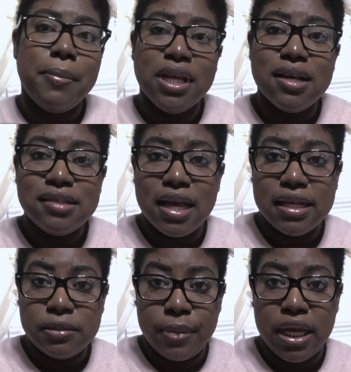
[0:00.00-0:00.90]
because that
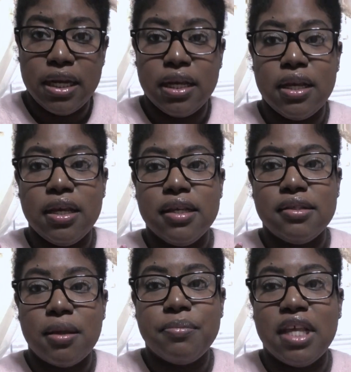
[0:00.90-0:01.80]
has been
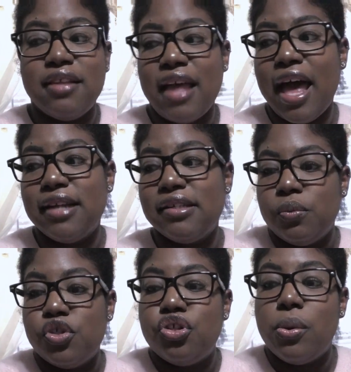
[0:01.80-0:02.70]
something that
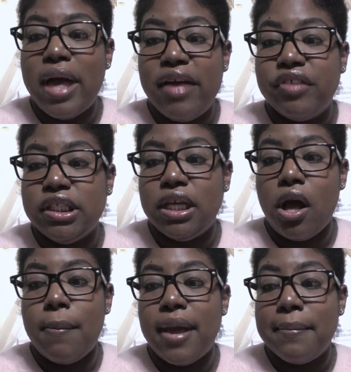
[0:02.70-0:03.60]
was so heavily
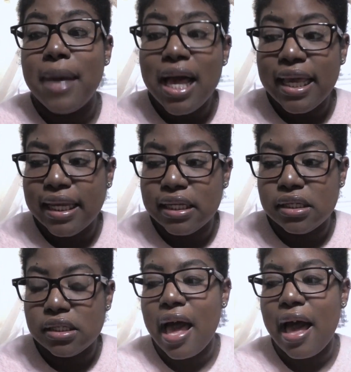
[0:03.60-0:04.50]
on my
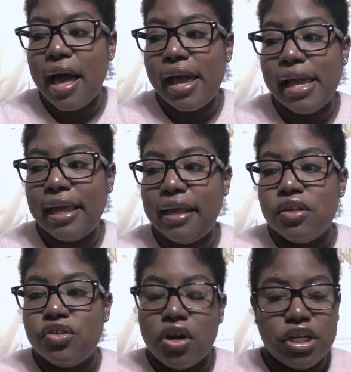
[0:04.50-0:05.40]
mind, I
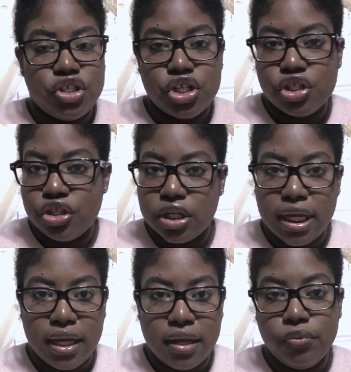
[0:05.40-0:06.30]
started just
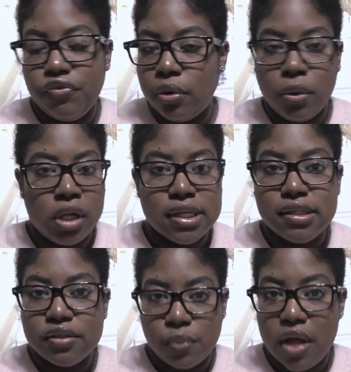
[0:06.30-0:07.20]
looking for wallets
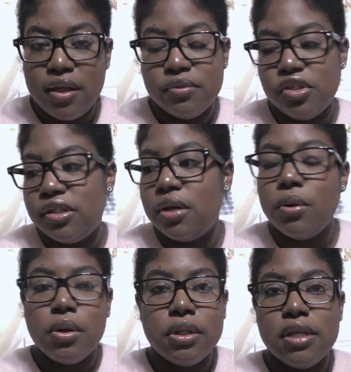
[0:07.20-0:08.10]
as well. I was just like,
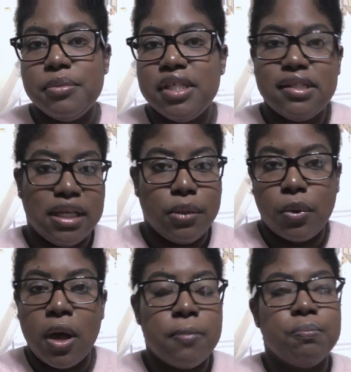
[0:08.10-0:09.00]
well, let me see
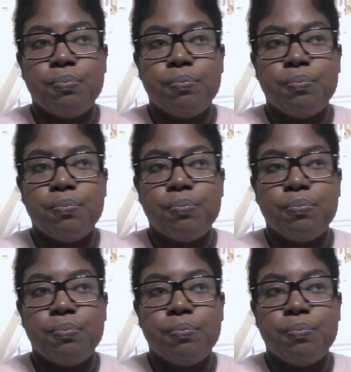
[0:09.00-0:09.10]
what,